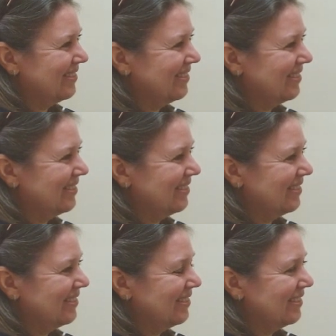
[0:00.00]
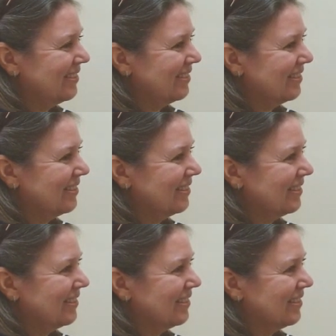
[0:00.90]

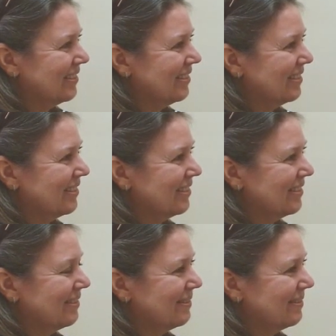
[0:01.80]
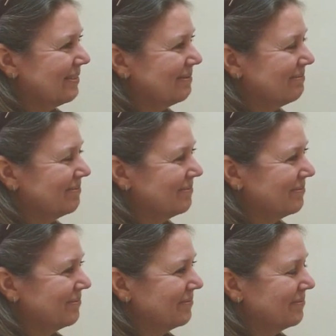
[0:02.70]

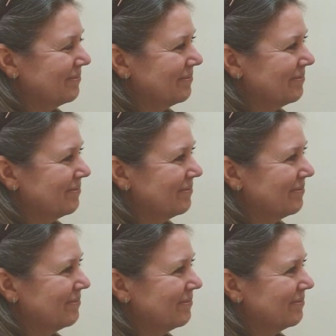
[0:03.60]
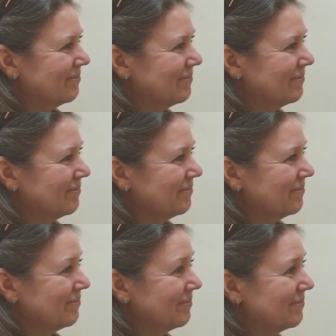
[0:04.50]

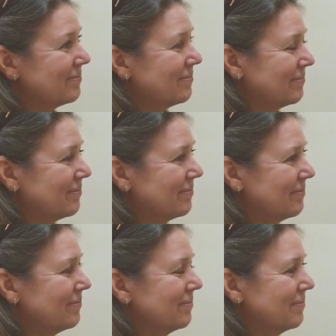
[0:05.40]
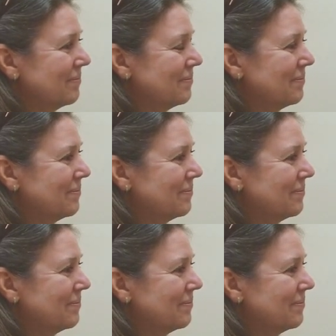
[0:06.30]
(silent)